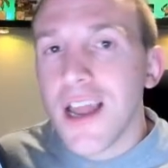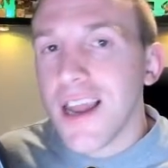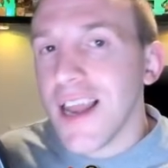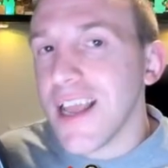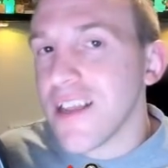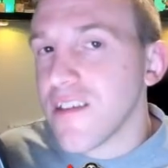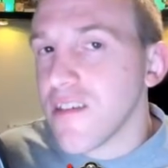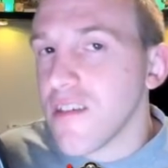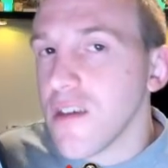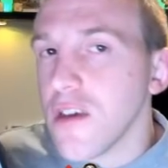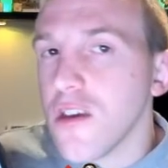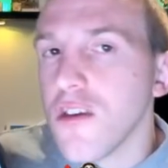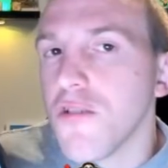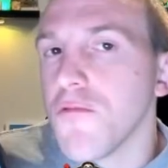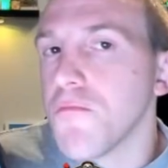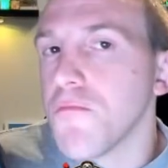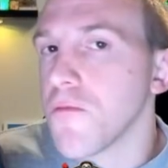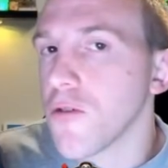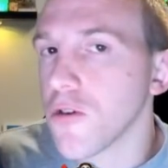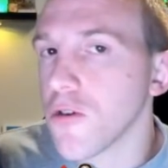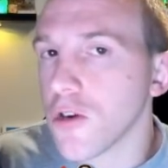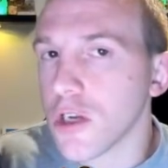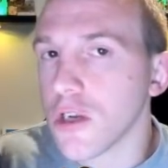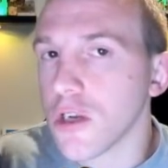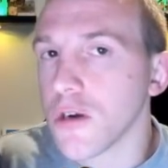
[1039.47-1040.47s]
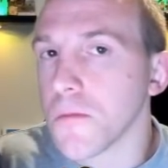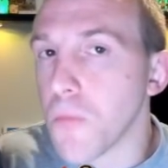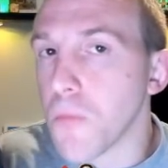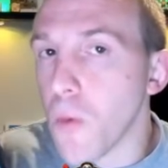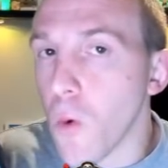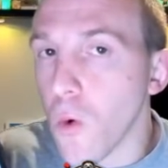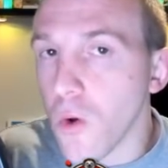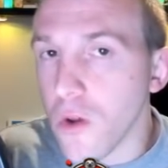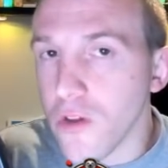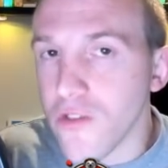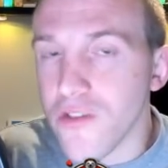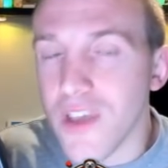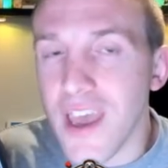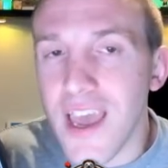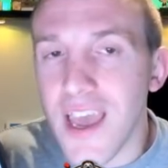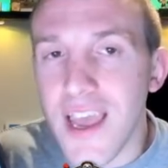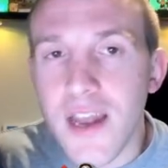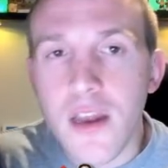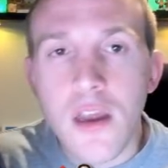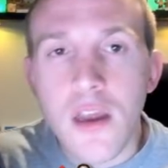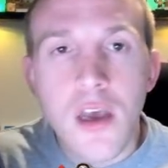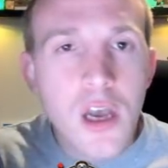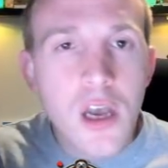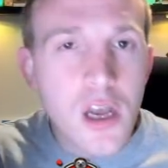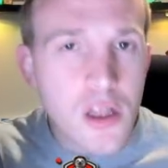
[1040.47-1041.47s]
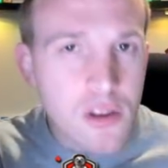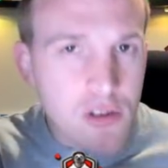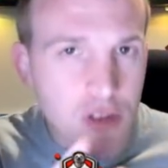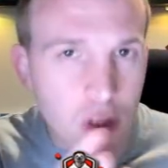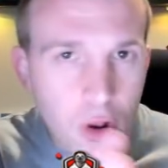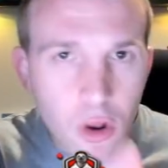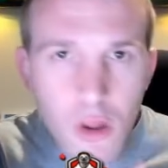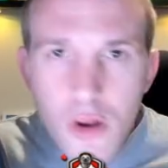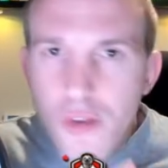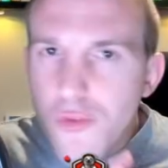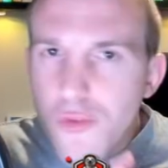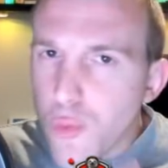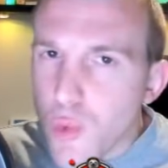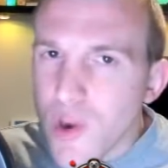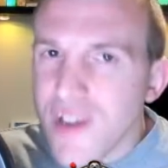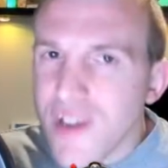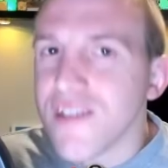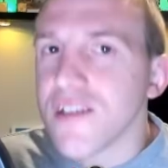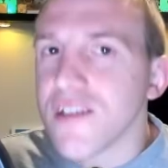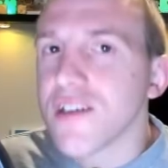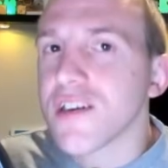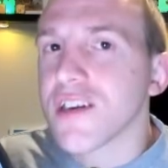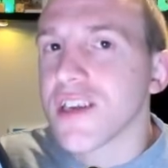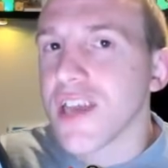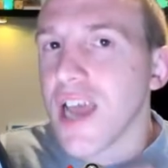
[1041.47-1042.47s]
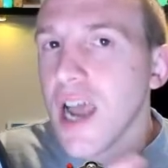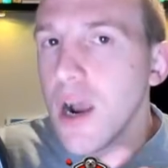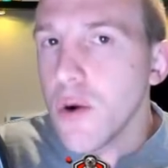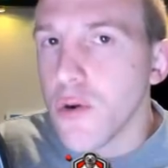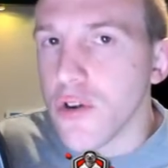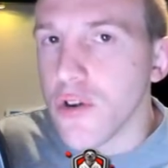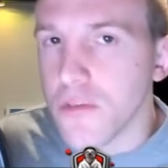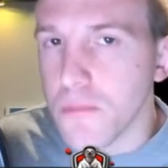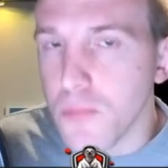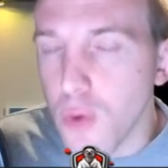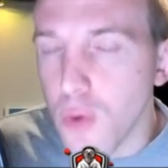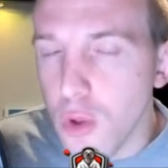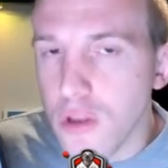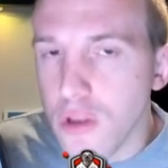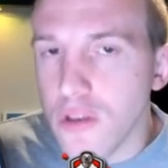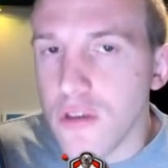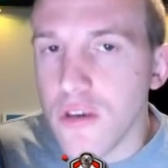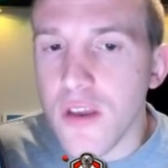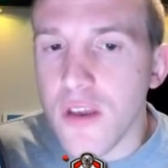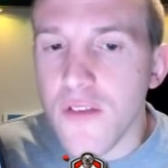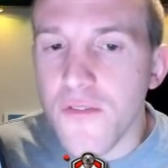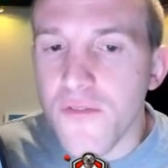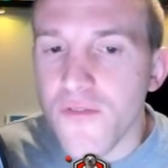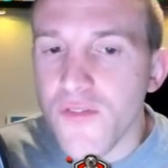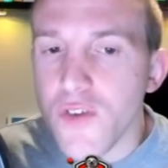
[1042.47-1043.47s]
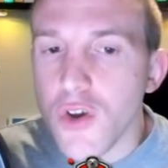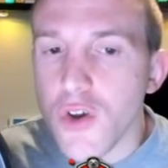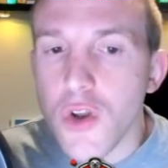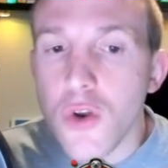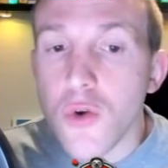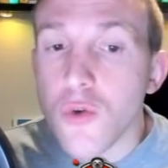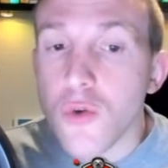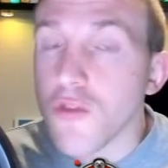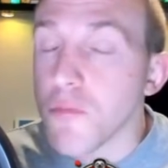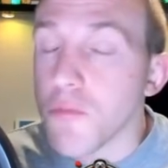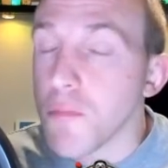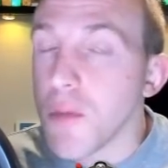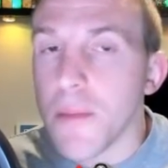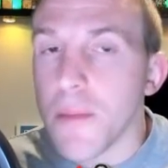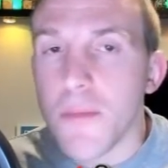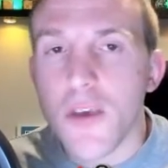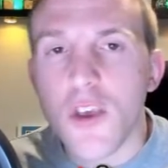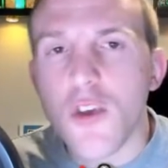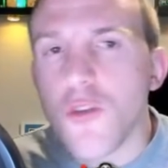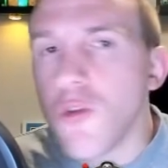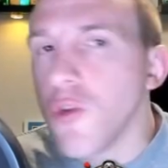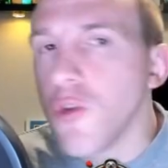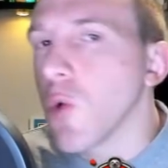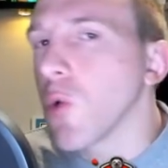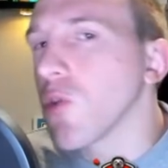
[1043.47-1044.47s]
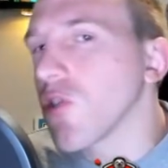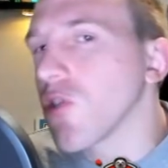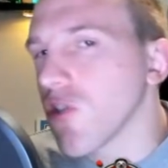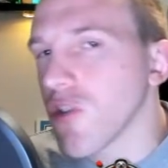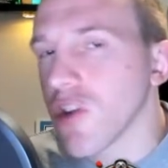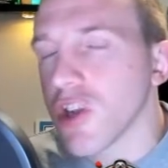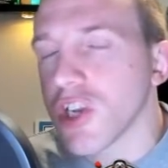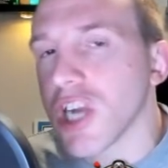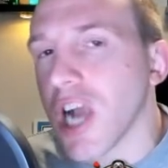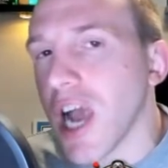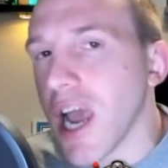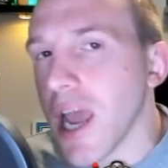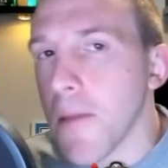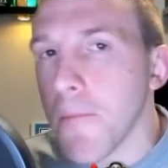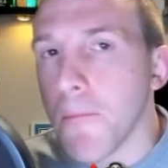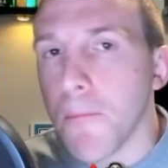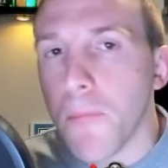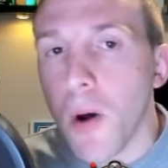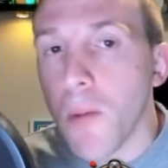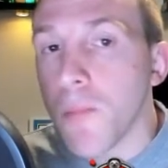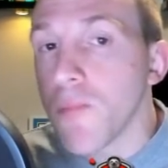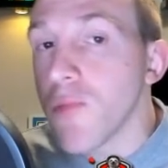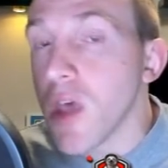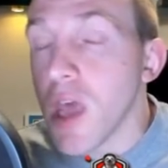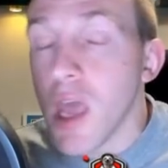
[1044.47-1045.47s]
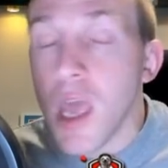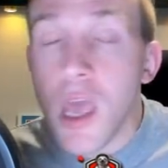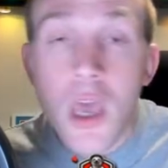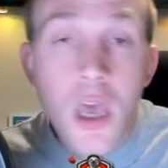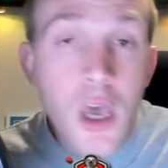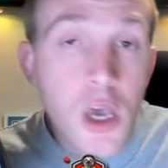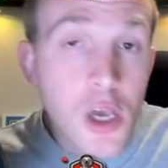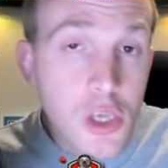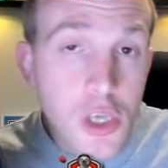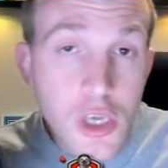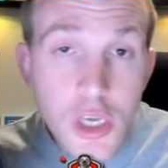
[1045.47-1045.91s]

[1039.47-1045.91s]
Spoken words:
Let's say you've pushed your bowlers in. There's a lot of wizard towers, multi infernos. Maybe you know there's a giant bomb there.